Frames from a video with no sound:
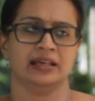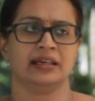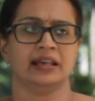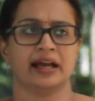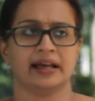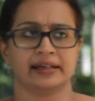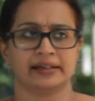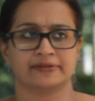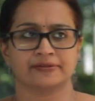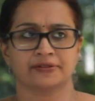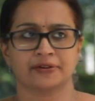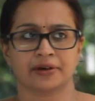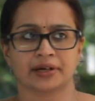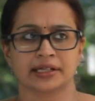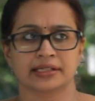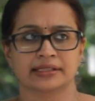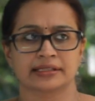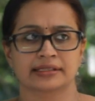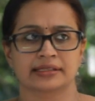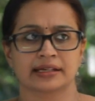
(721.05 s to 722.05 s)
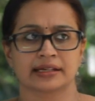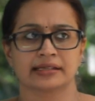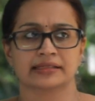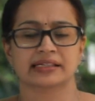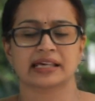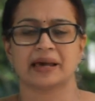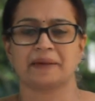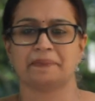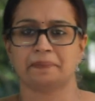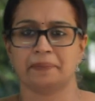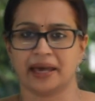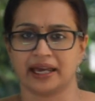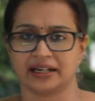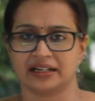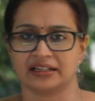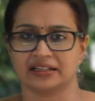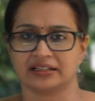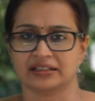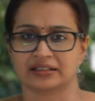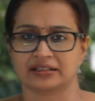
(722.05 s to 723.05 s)
Like for instance a
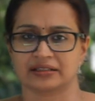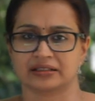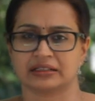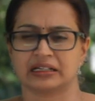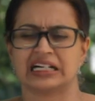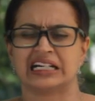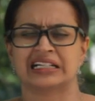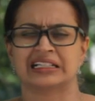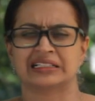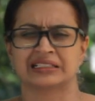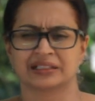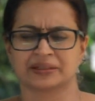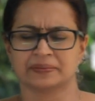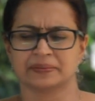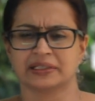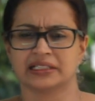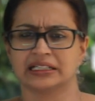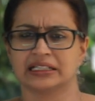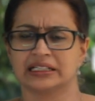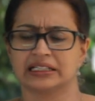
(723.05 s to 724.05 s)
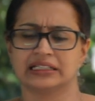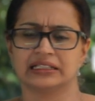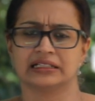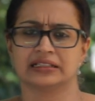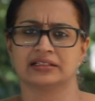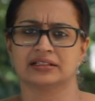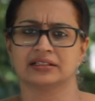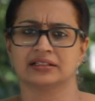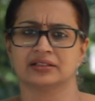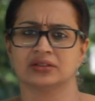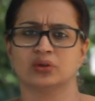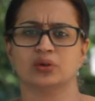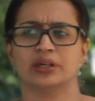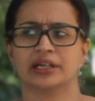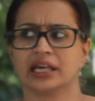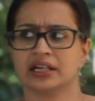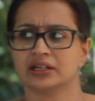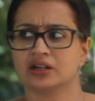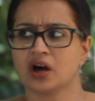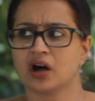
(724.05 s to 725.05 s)
beggar, a criminal, who
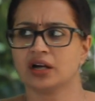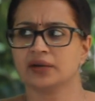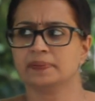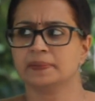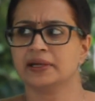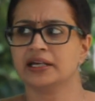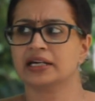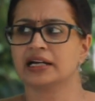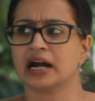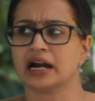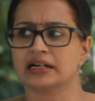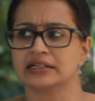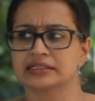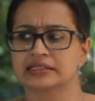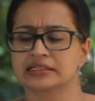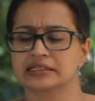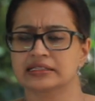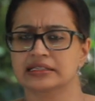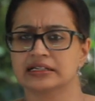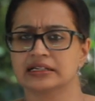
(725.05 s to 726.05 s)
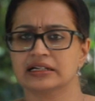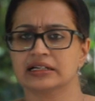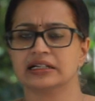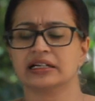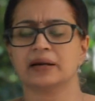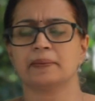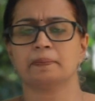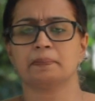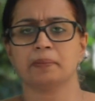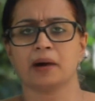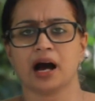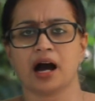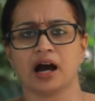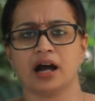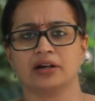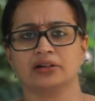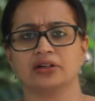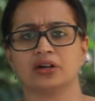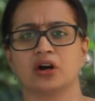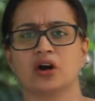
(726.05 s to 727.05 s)
cannot be considered a
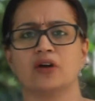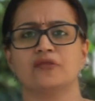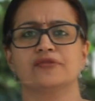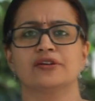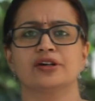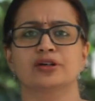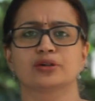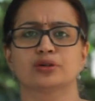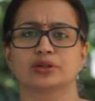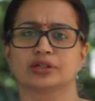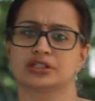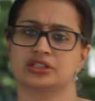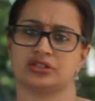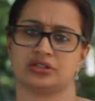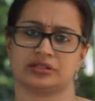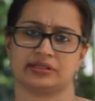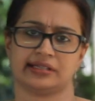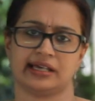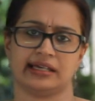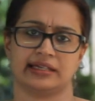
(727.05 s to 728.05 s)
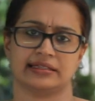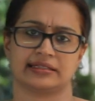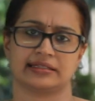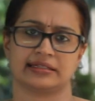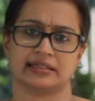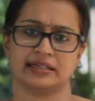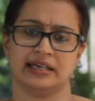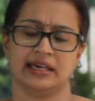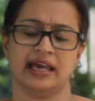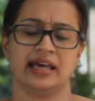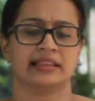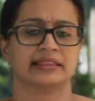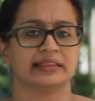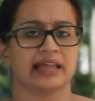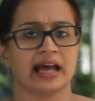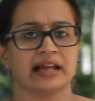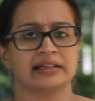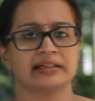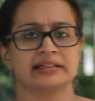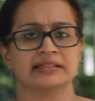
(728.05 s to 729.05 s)
part of a good society.
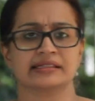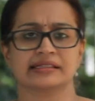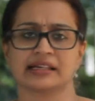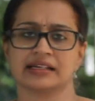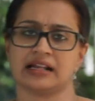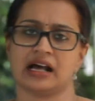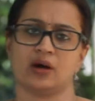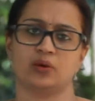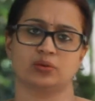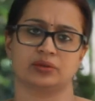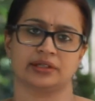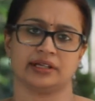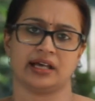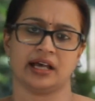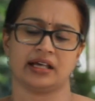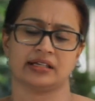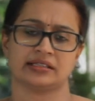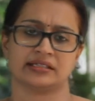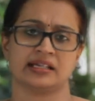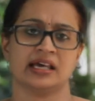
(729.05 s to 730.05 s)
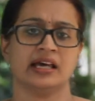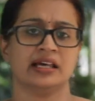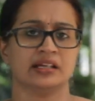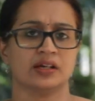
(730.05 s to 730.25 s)
That is an outcast.